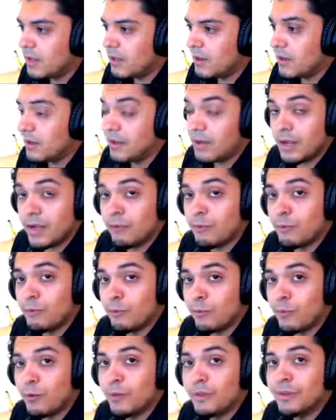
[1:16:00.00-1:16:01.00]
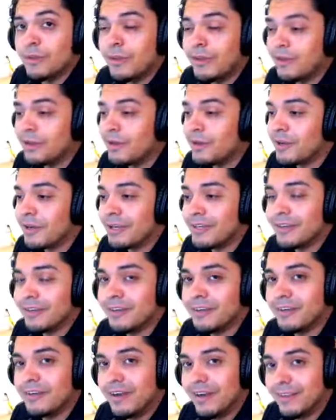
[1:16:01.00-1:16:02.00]
And I have a really good
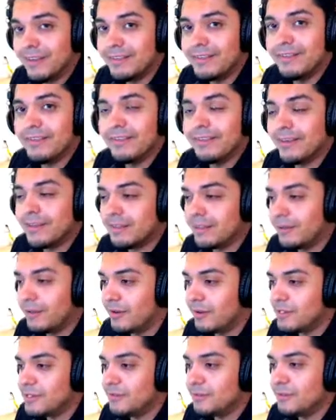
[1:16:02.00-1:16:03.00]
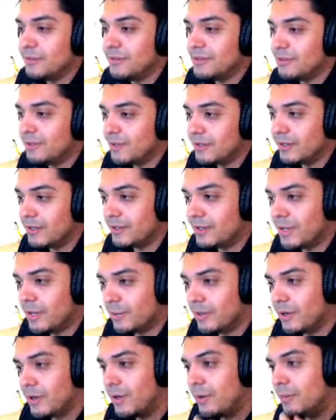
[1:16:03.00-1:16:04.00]
idea. I think you guys will enjoy it coming
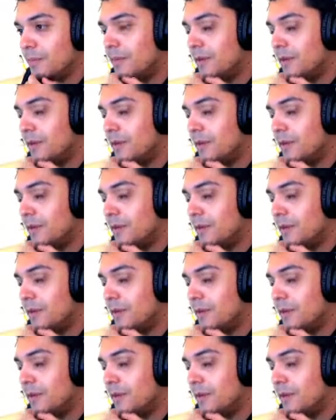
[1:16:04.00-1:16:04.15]
up.